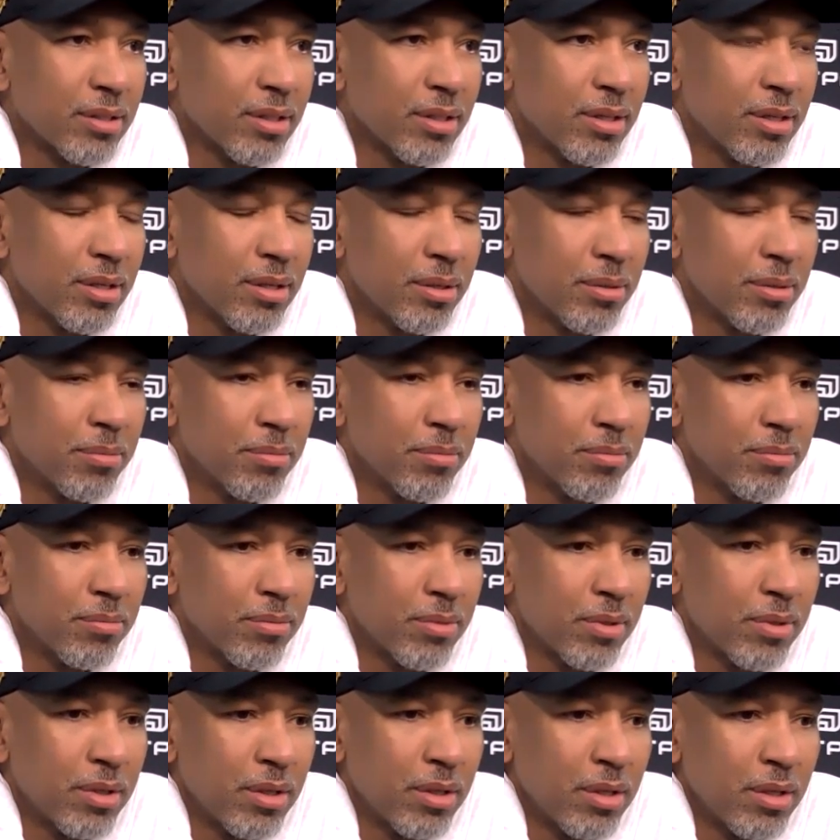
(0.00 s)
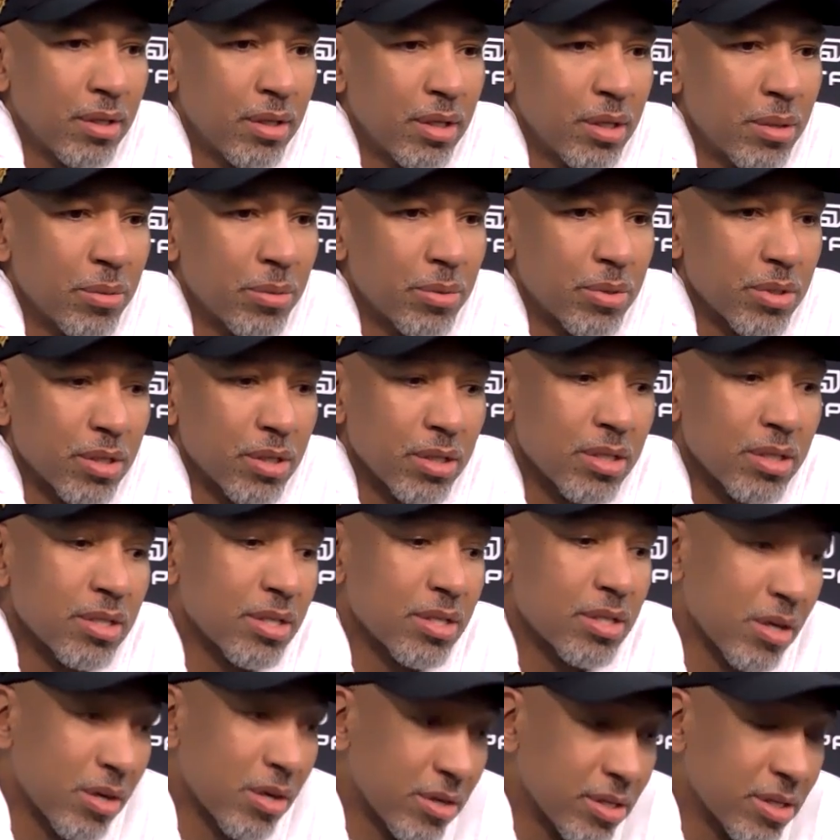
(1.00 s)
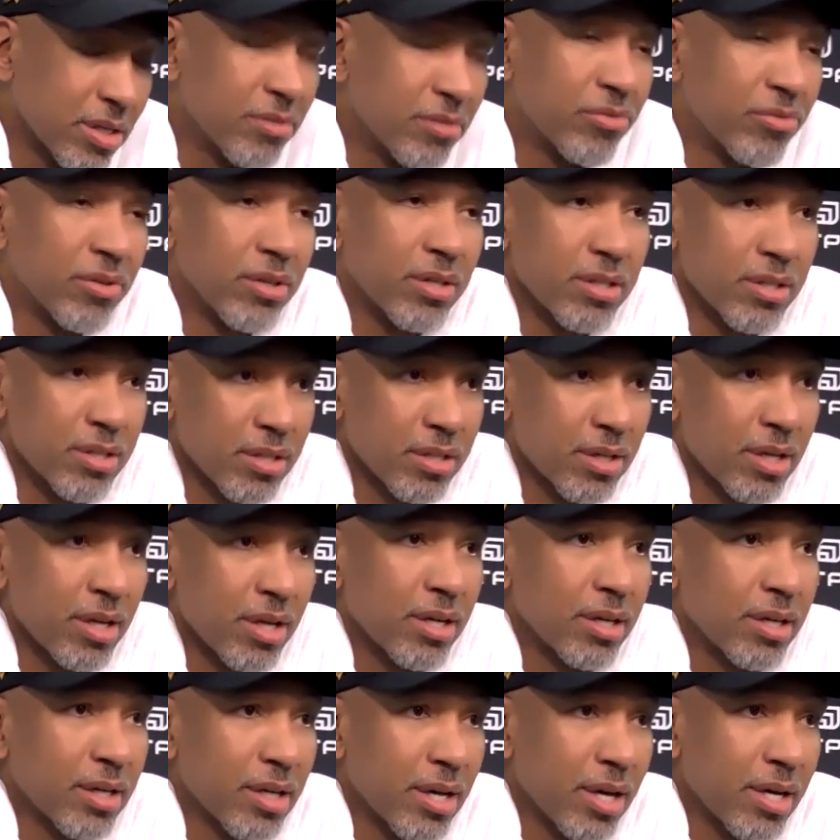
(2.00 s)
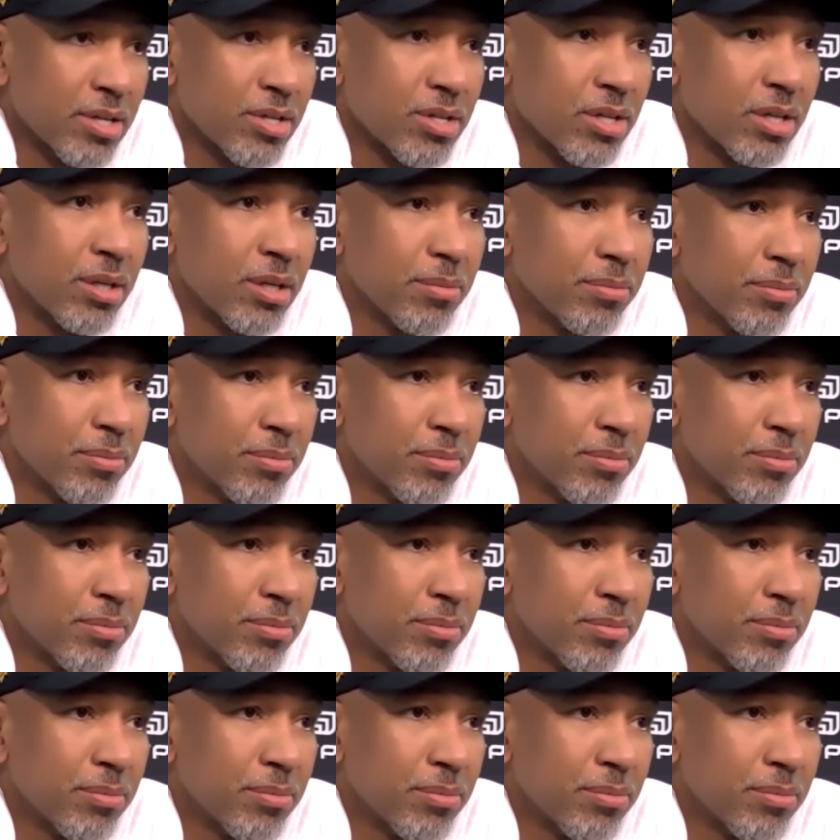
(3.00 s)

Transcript: It was good to see our defense kind of catch up